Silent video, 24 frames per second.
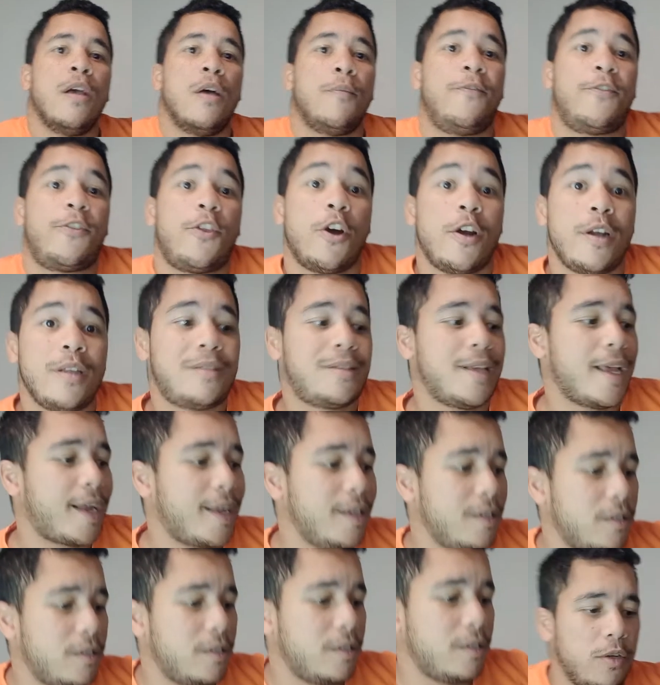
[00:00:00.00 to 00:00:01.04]
30
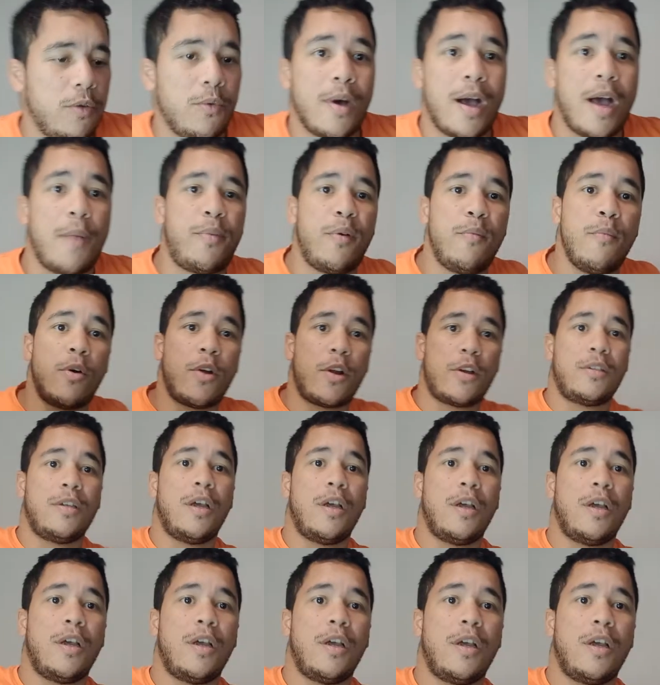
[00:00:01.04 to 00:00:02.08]
seconds to promote
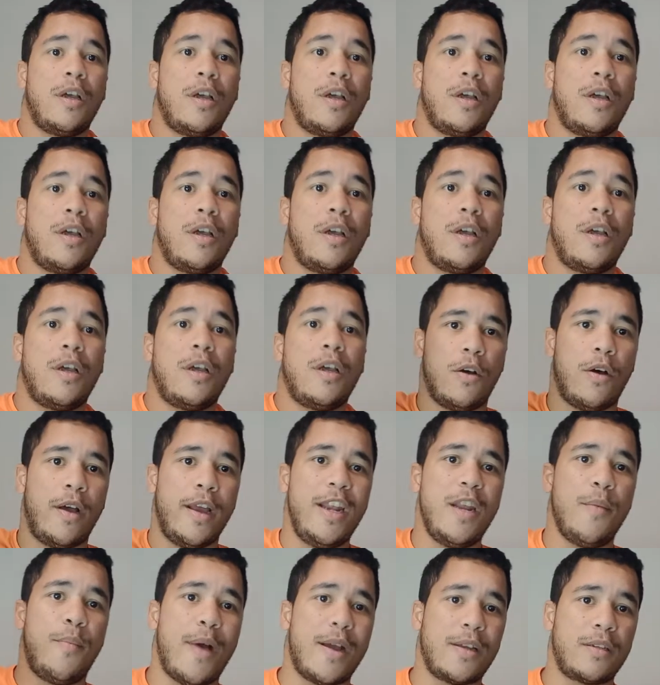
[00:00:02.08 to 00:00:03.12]
ourselves. Okay, so In
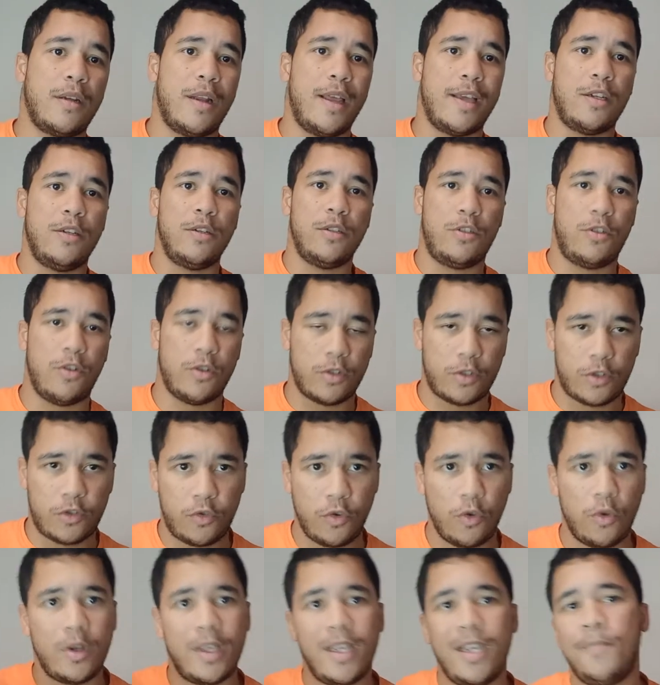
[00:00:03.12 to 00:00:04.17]
The Box Selection is yours
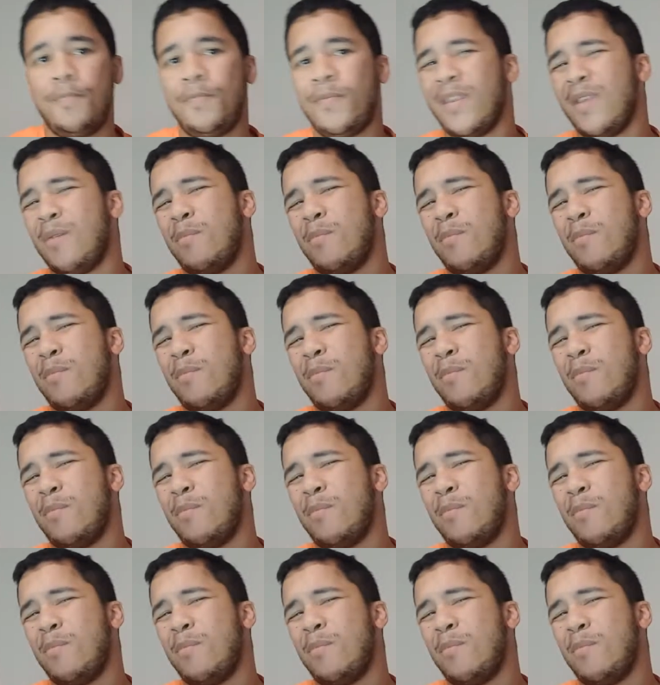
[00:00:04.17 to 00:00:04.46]
truly.